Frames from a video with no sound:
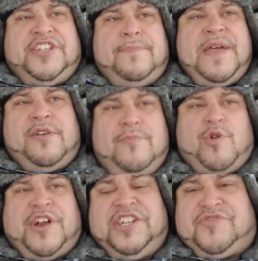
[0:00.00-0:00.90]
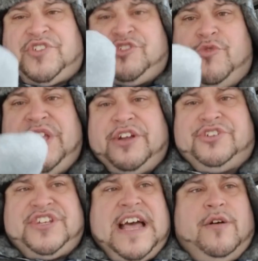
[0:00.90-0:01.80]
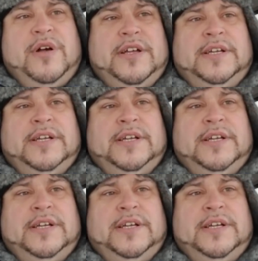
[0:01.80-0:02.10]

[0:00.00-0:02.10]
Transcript: They pay your mortgage for 2 years now.